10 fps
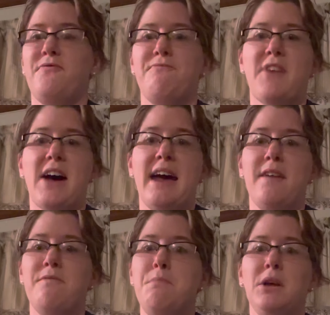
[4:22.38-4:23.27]

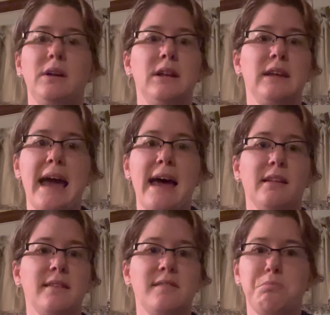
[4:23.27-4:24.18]
5 million
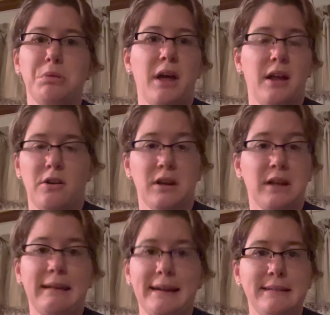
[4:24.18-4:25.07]
gallons of blood are
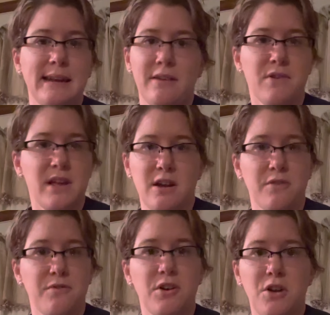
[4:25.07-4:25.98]
collected every
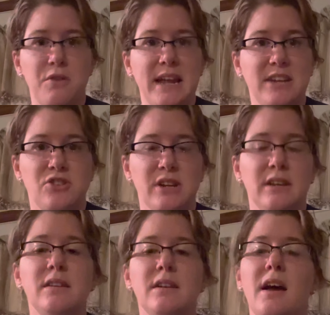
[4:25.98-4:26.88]
year for
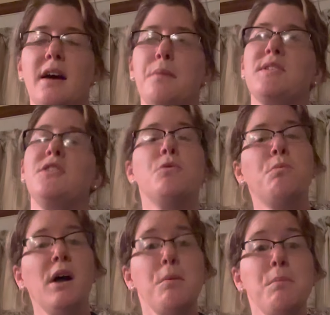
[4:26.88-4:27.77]
donation. So you
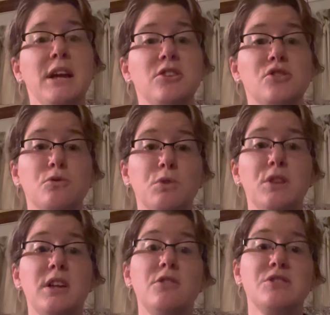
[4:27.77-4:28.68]
want to make sure
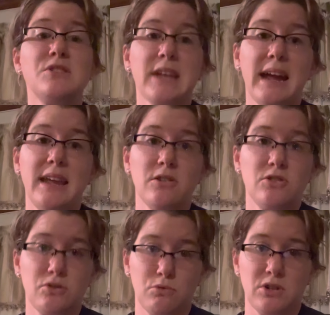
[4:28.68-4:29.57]
that you cite your
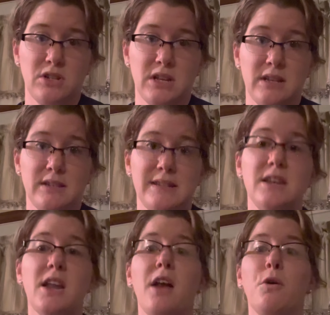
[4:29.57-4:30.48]
sources,
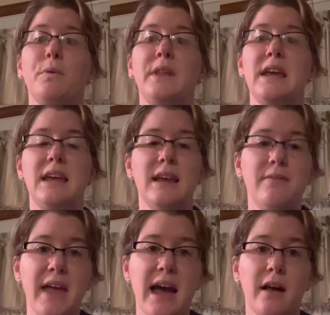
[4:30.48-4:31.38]
not only
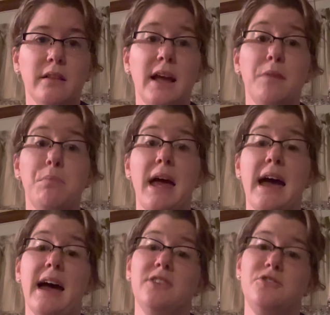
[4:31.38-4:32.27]
in the outline, but
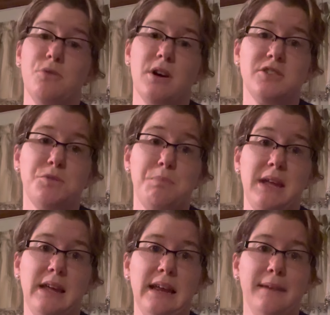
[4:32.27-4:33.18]
as you are
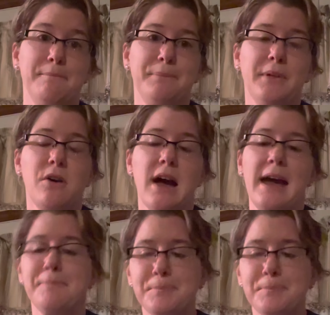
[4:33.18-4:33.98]
speaking, okay?